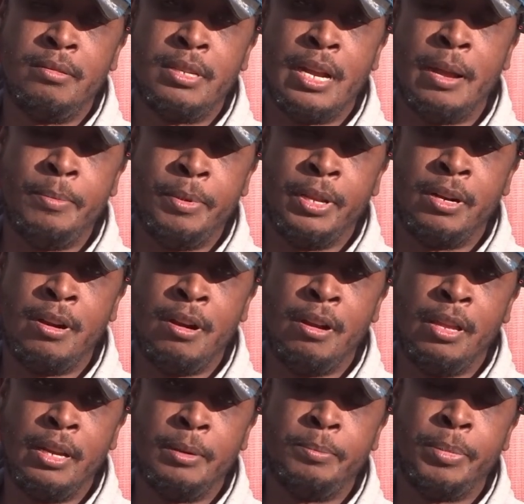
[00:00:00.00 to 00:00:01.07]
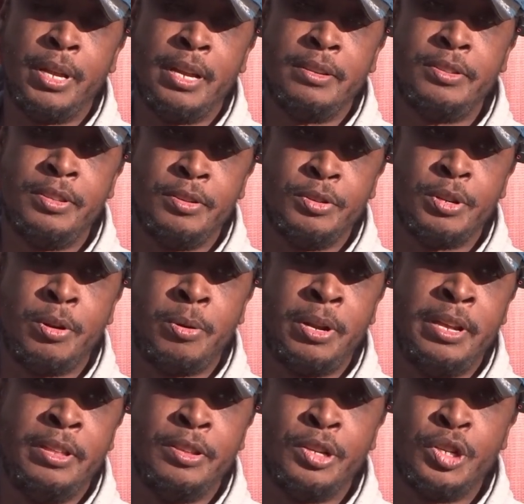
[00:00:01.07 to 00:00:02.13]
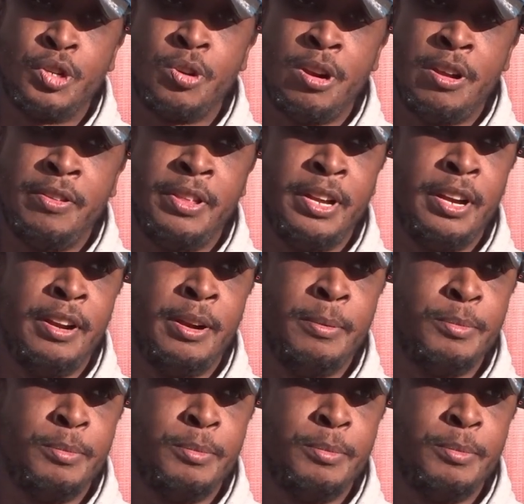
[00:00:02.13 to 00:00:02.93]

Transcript: top of the garlic. Plus there's already the straw there.